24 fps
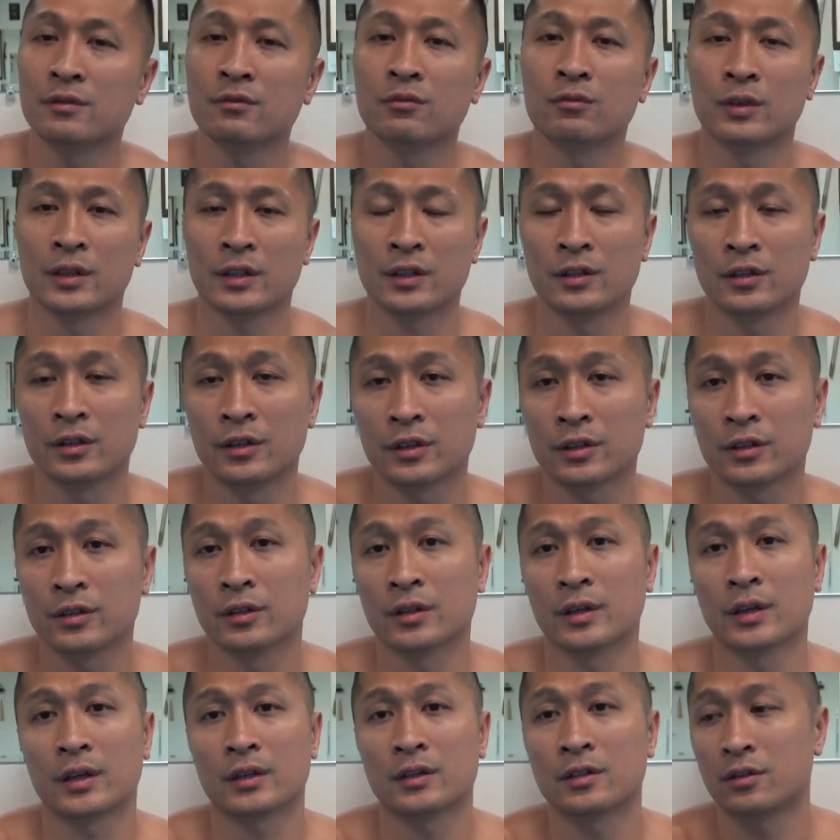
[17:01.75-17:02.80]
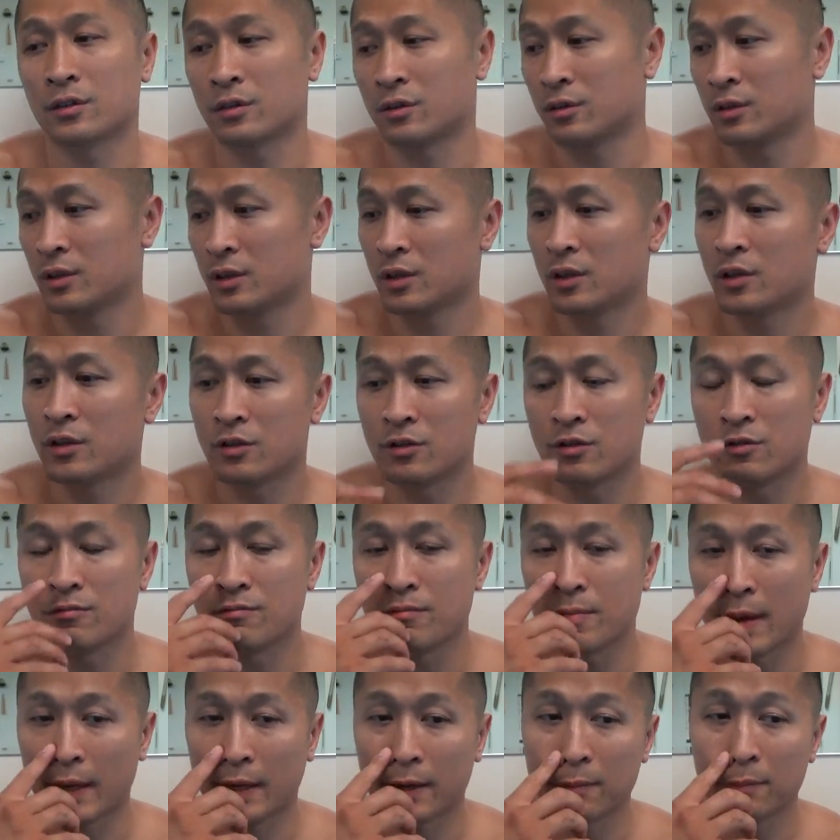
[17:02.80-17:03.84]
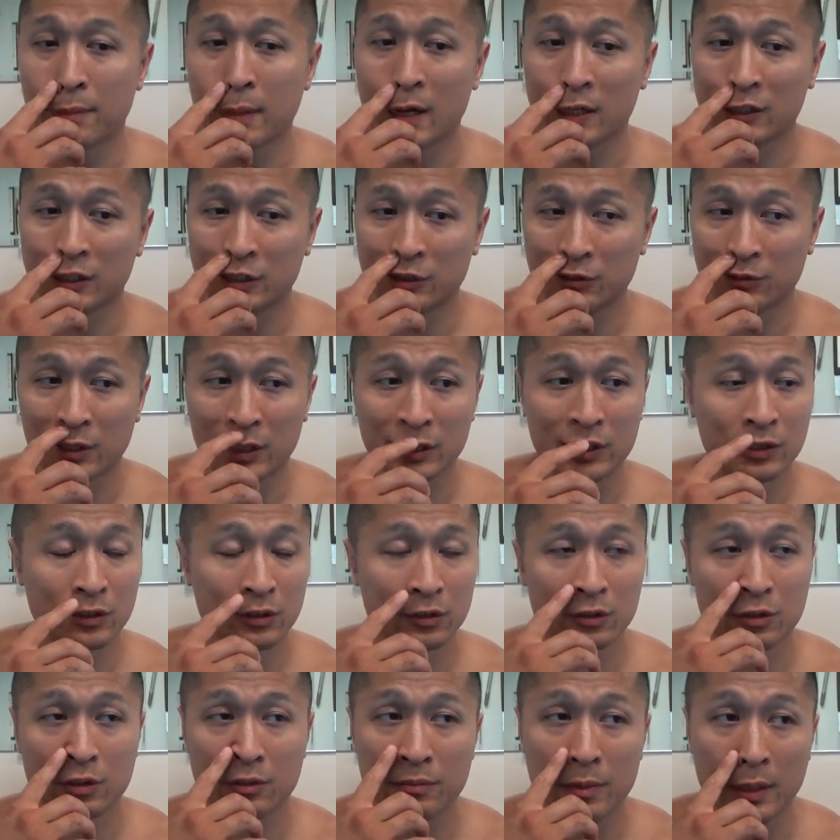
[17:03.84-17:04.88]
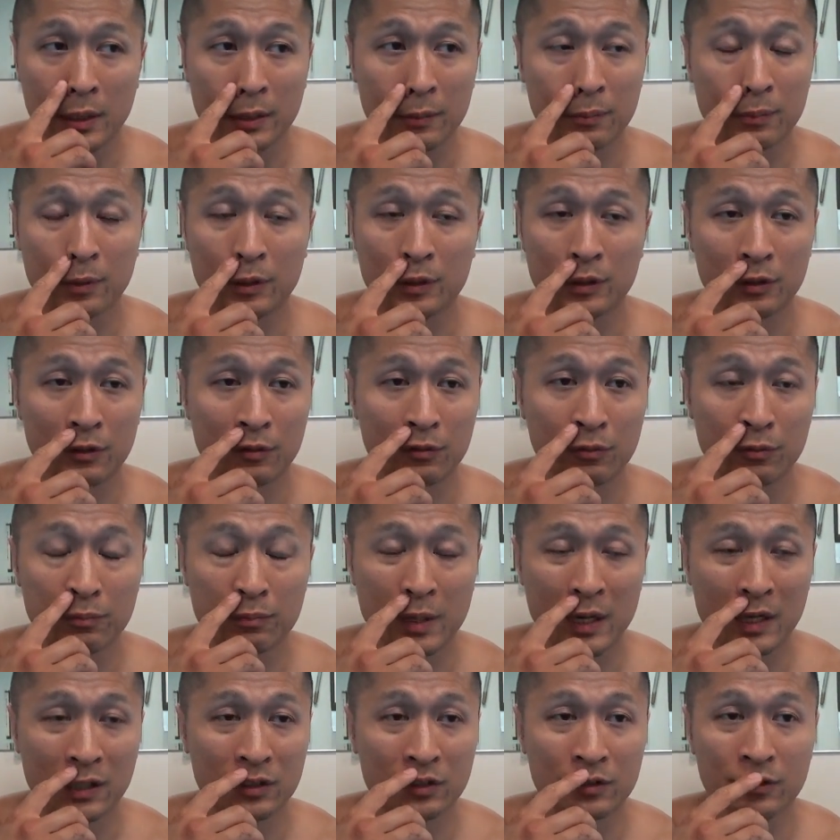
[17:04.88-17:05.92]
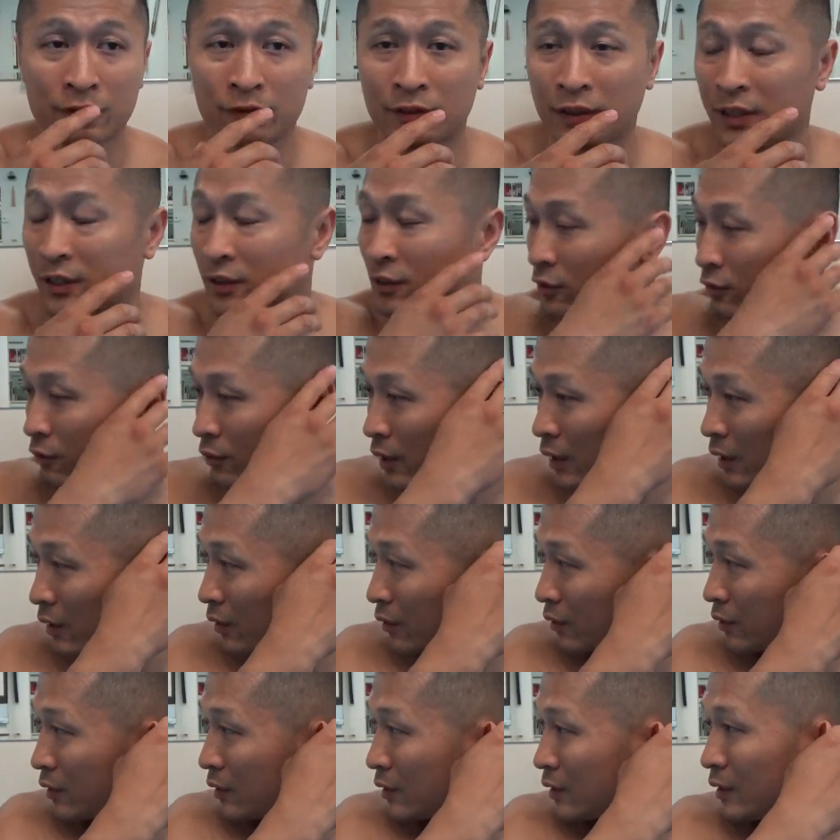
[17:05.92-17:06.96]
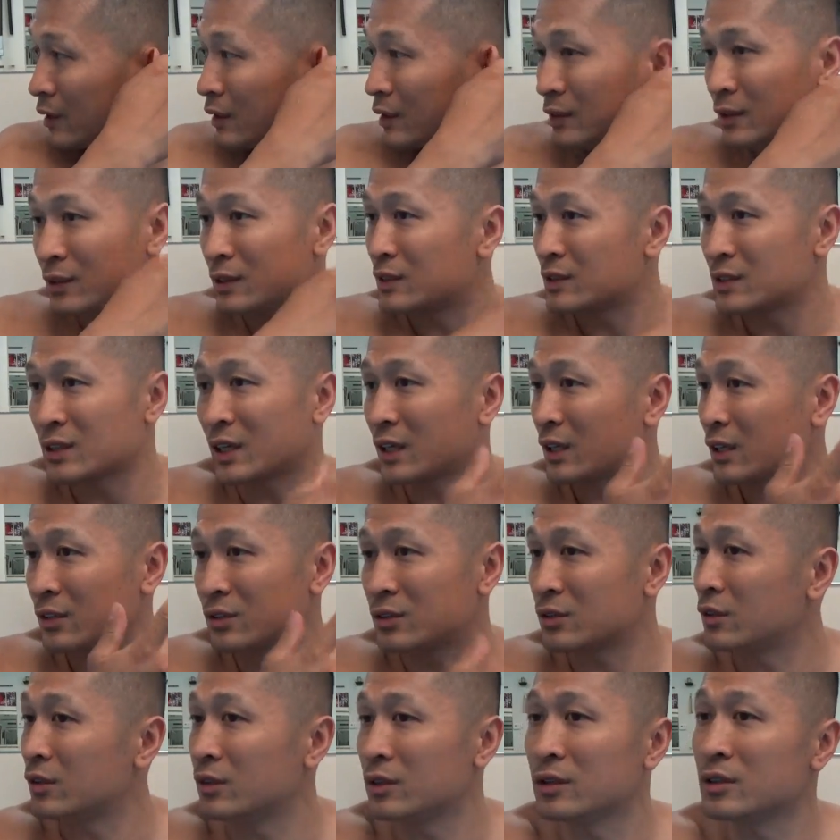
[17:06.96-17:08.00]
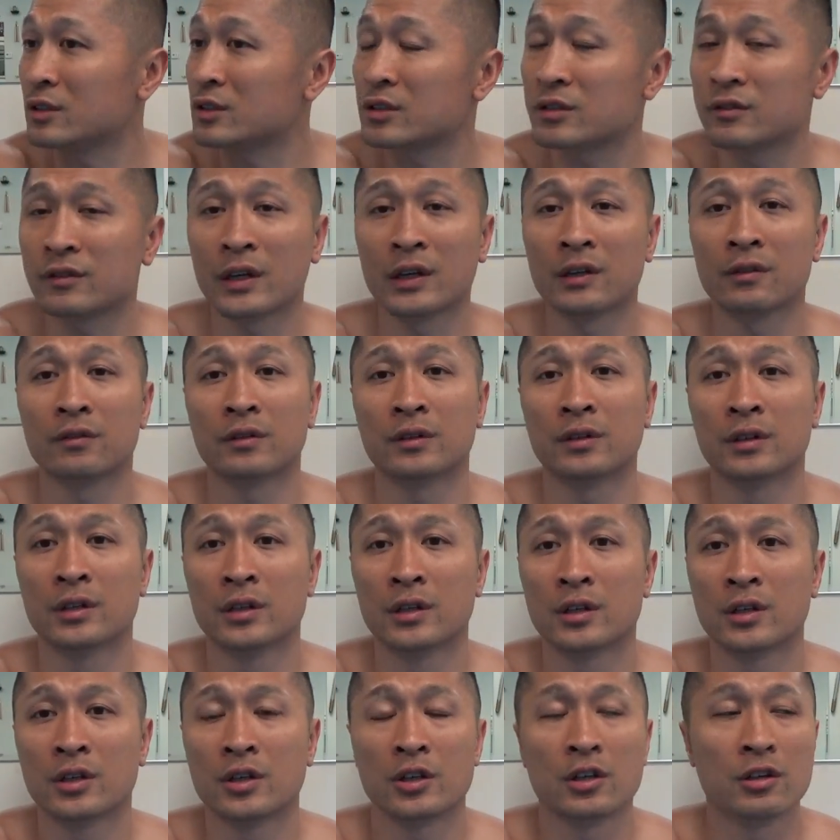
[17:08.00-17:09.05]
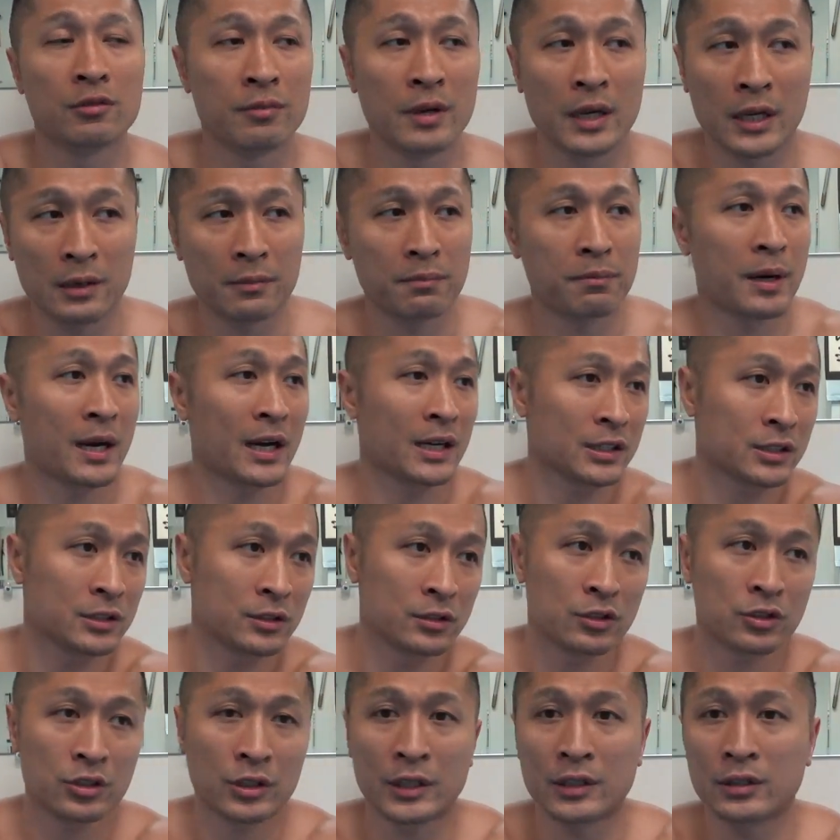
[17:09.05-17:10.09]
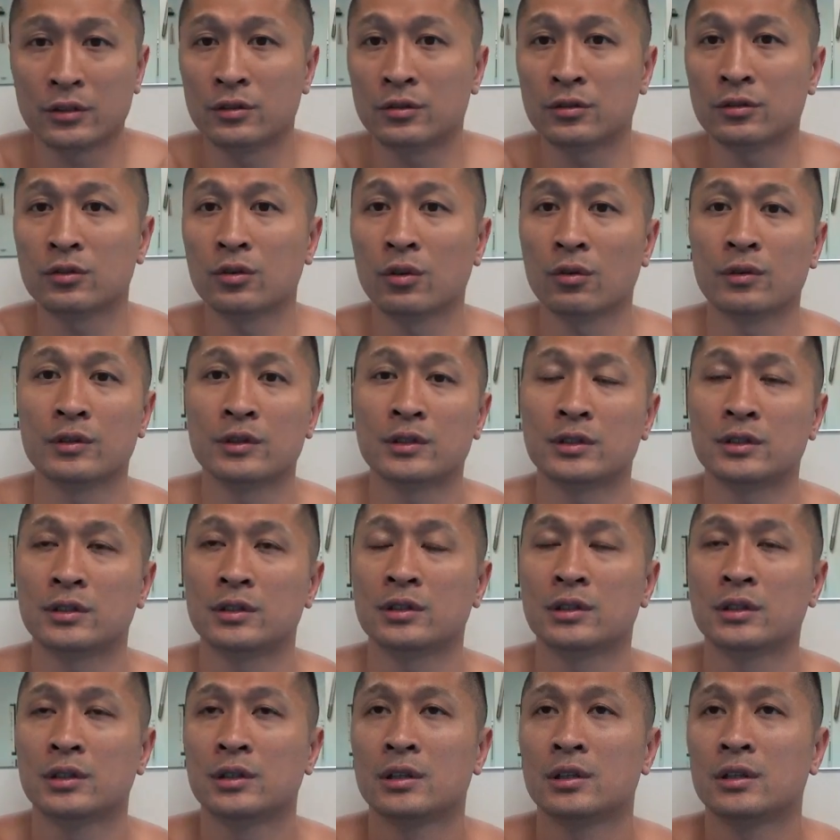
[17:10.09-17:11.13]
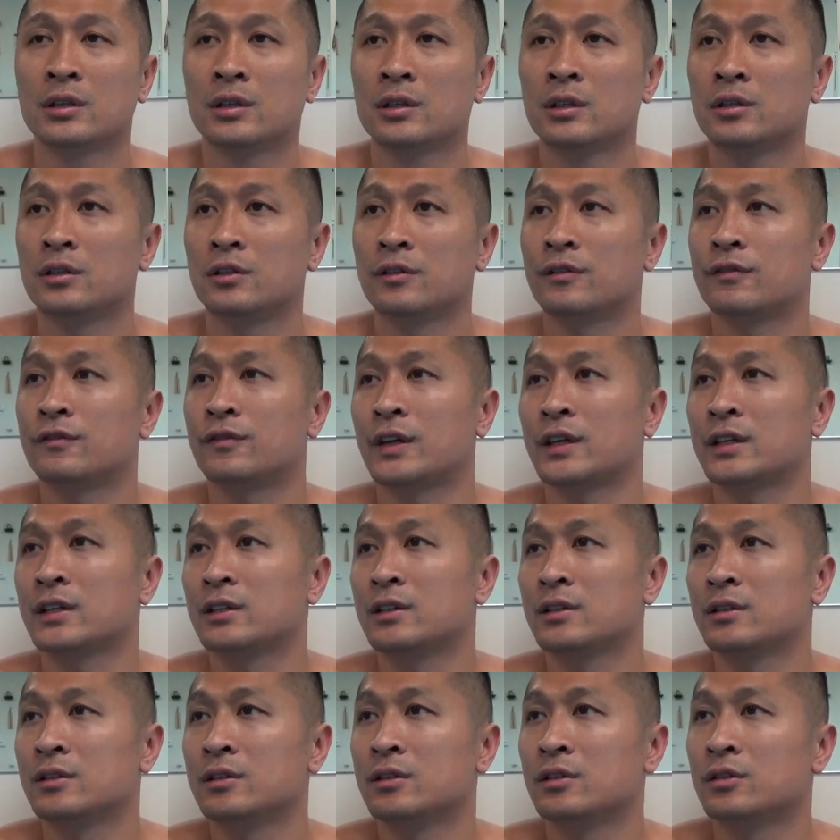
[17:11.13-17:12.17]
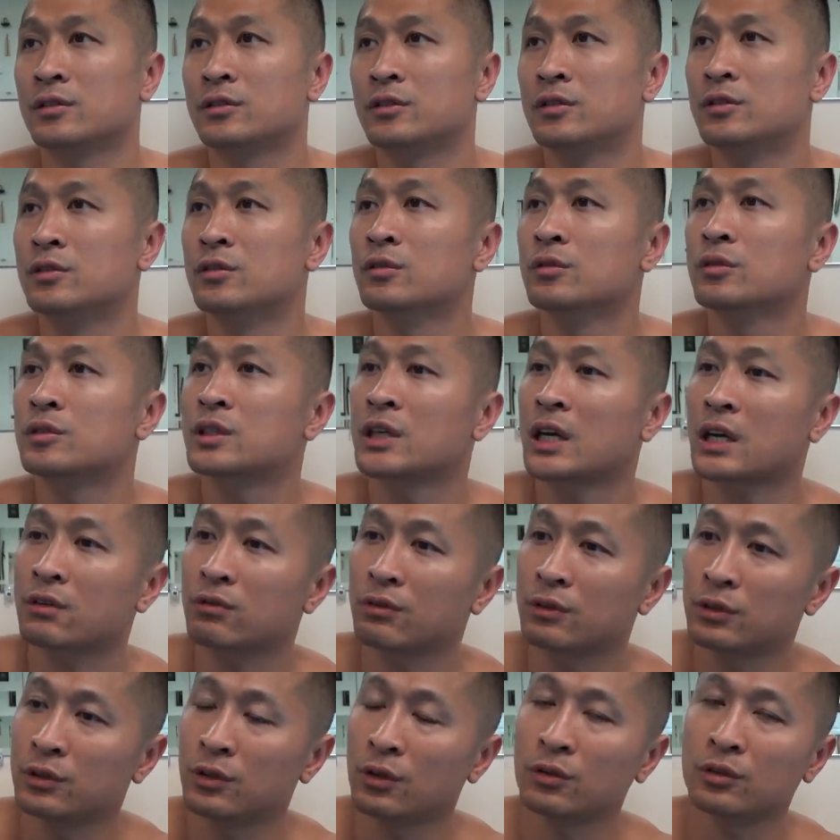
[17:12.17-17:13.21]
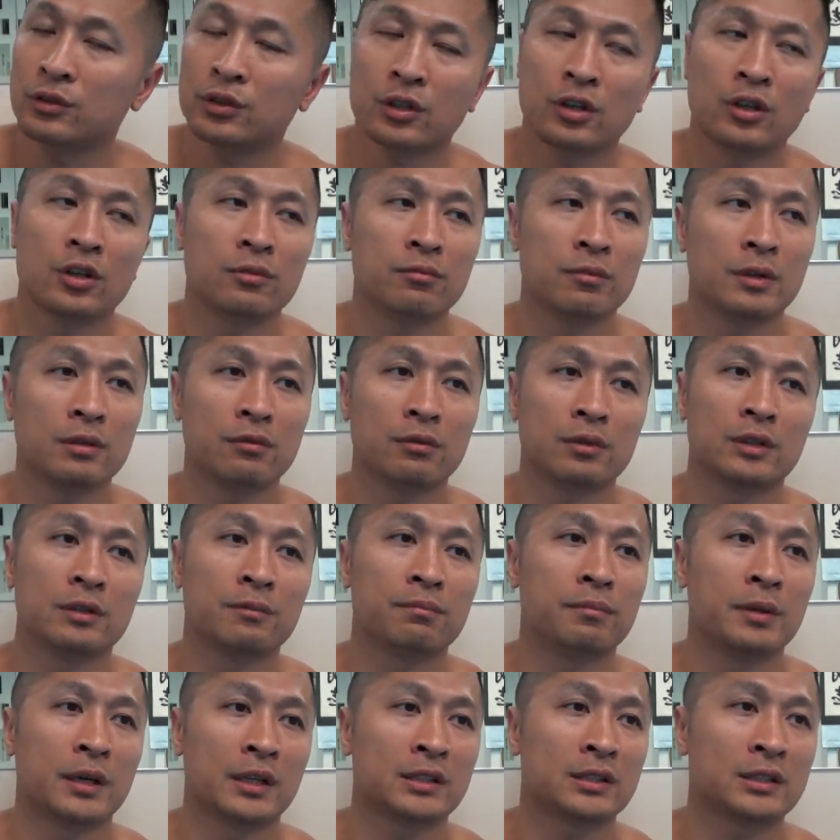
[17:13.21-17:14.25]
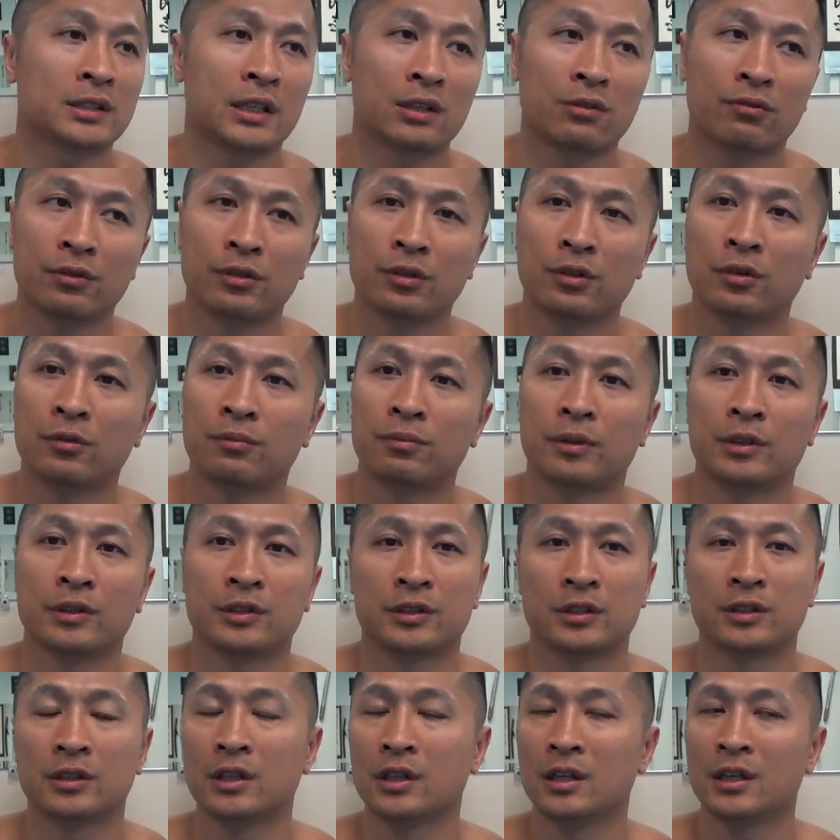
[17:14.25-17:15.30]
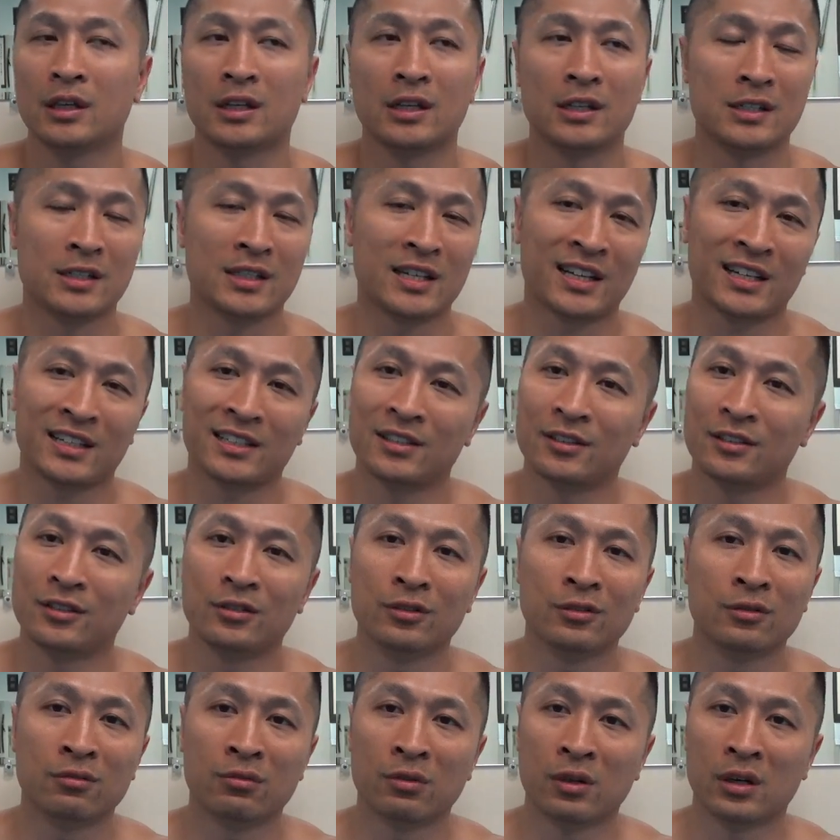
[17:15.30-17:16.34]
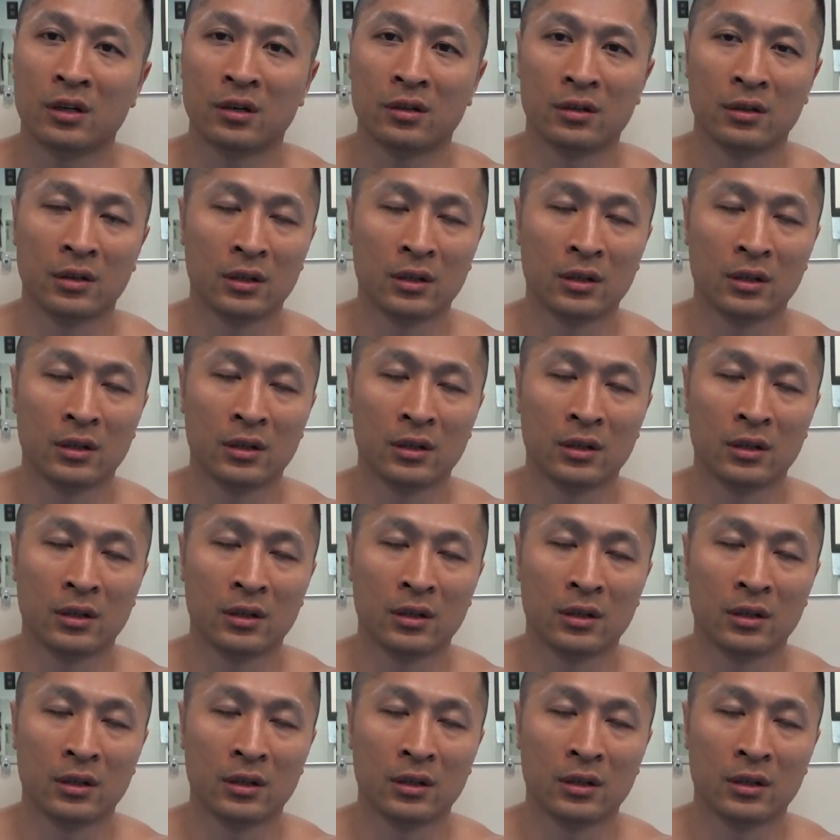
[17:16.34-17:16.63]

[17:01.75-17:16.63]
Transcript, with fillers: what they're good at, you know you make a boxer wrestle, you make a, per, a boxer fight in the ground, then it's not going to turn in his favor. You make a boxer try to go into to fight, you know, to do taekwondo tournament with the best taekwondo person, he's not going to do well.